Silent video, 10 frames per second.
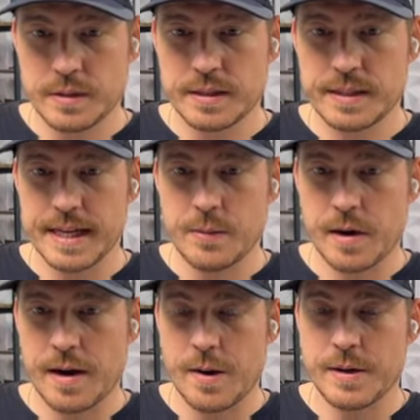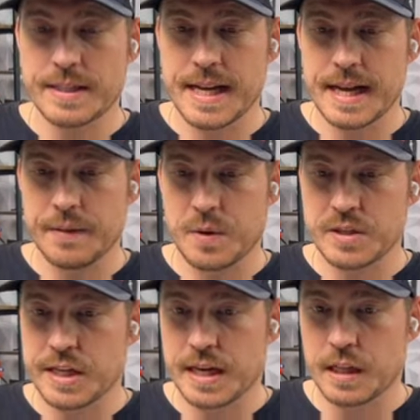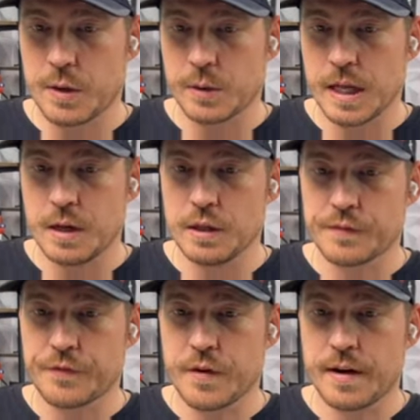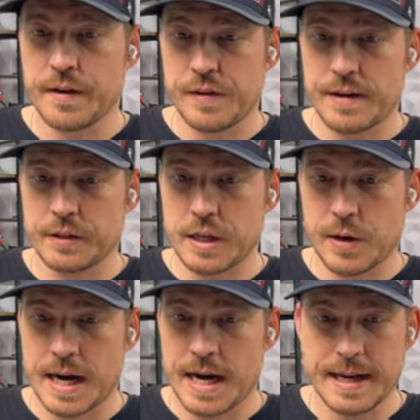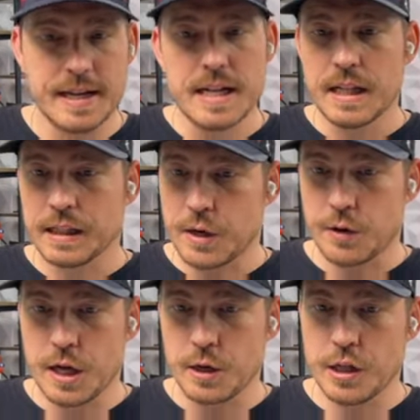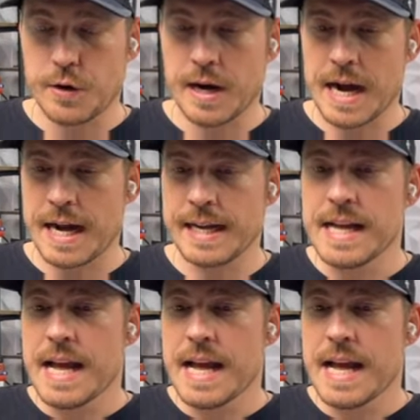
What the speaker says: You see what I always say? Once you get a lower low, look for if you have a lower high. Lower low, lower high.